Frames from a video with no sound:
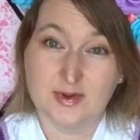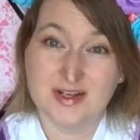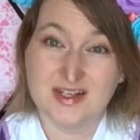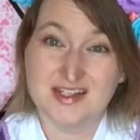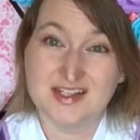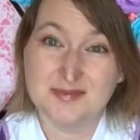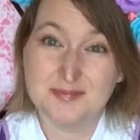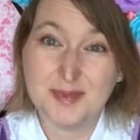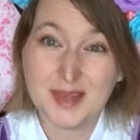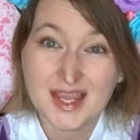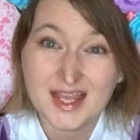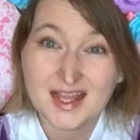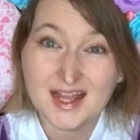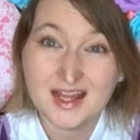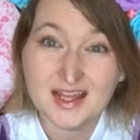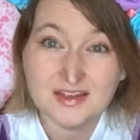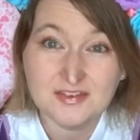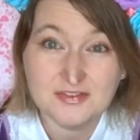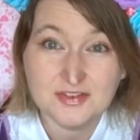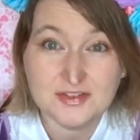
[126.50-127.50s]
one is
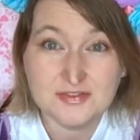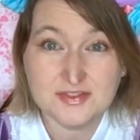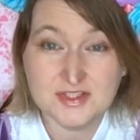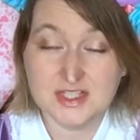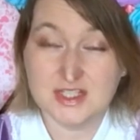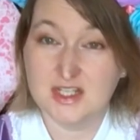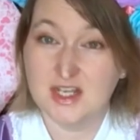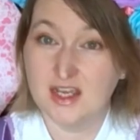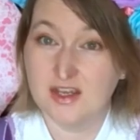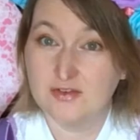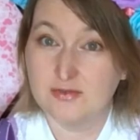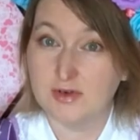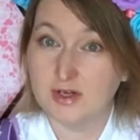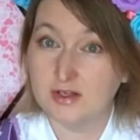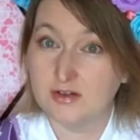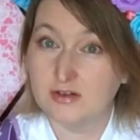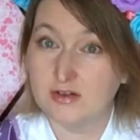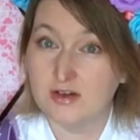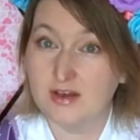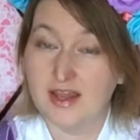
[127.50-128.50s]
barely 50 like
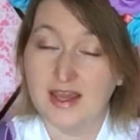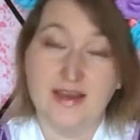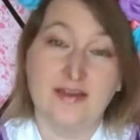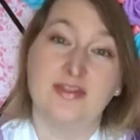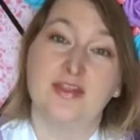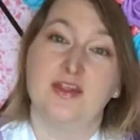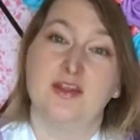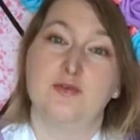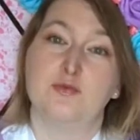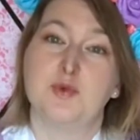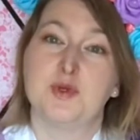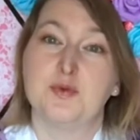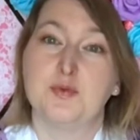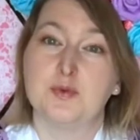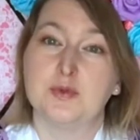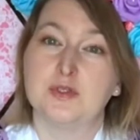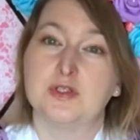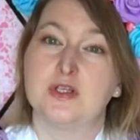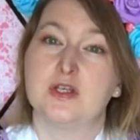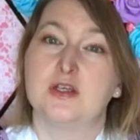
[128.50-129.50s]
regular length and we
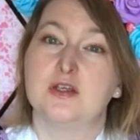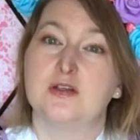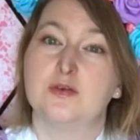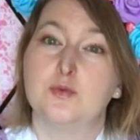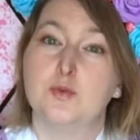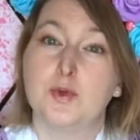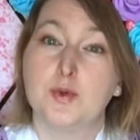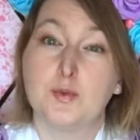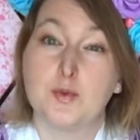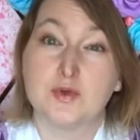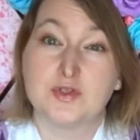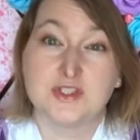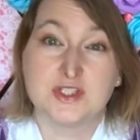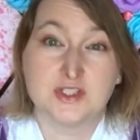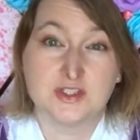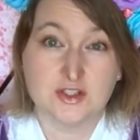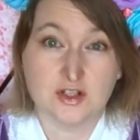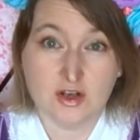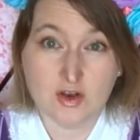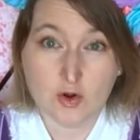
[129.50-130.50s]
would we
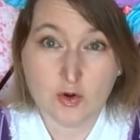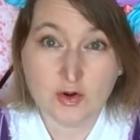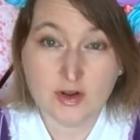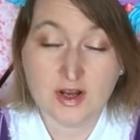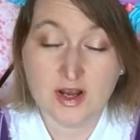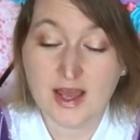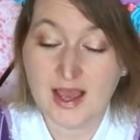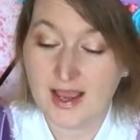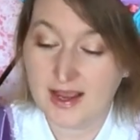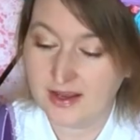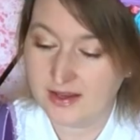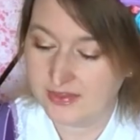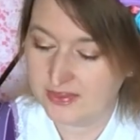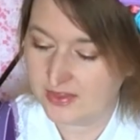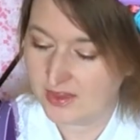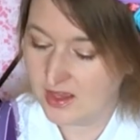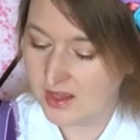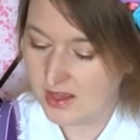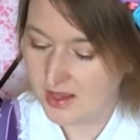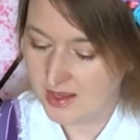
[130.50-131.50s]
wanted the longer length
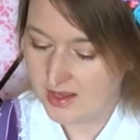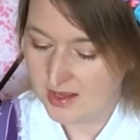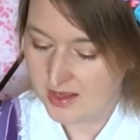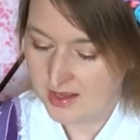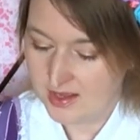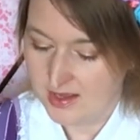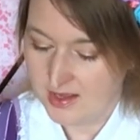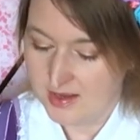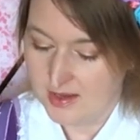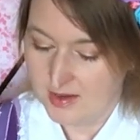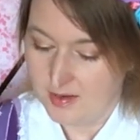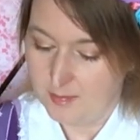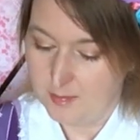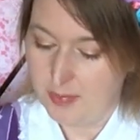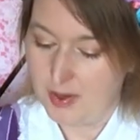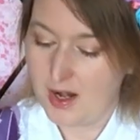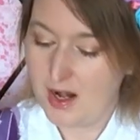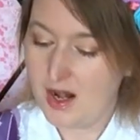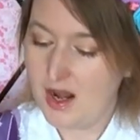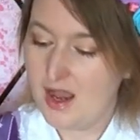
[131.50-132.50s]

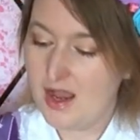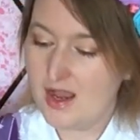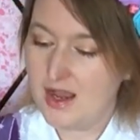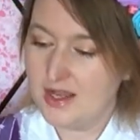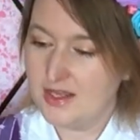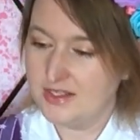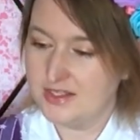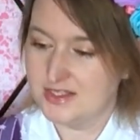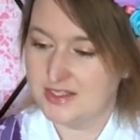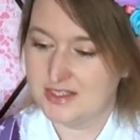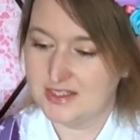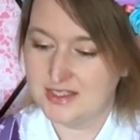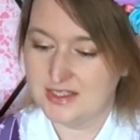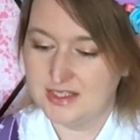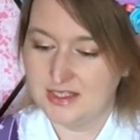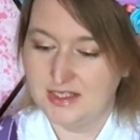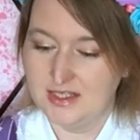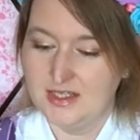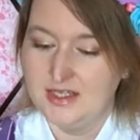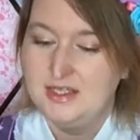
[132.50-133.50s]
plus
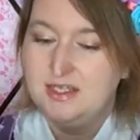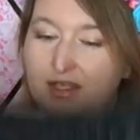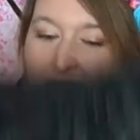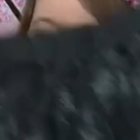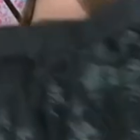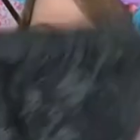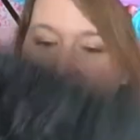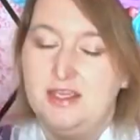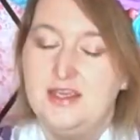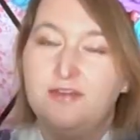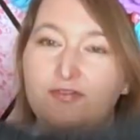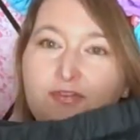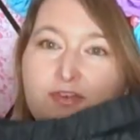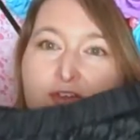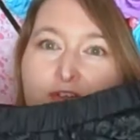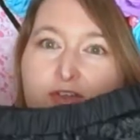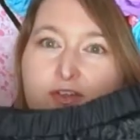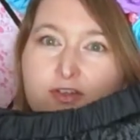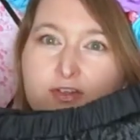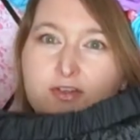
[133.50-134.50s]
if
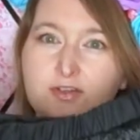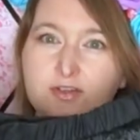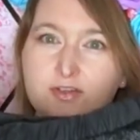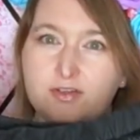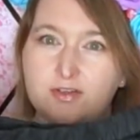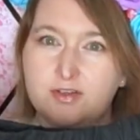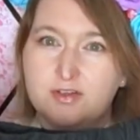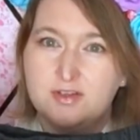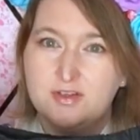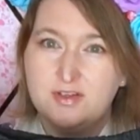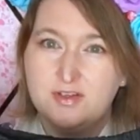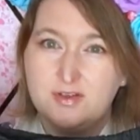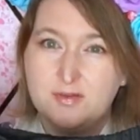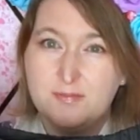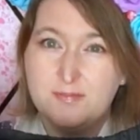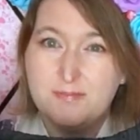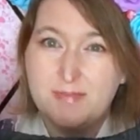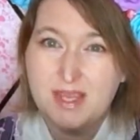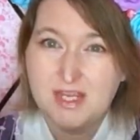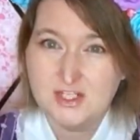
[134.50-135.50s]
you
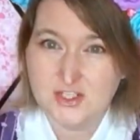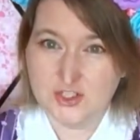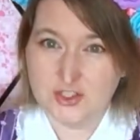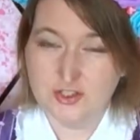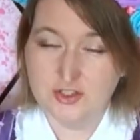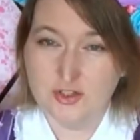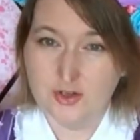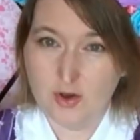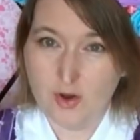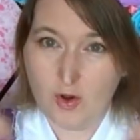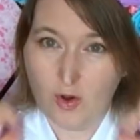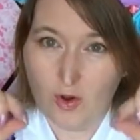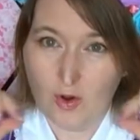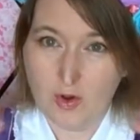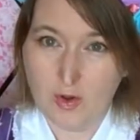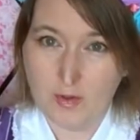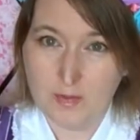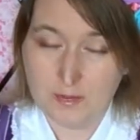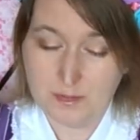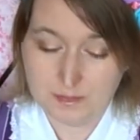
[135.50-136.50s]
measure the
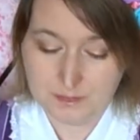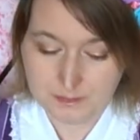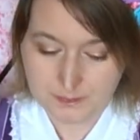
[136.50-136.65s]
whole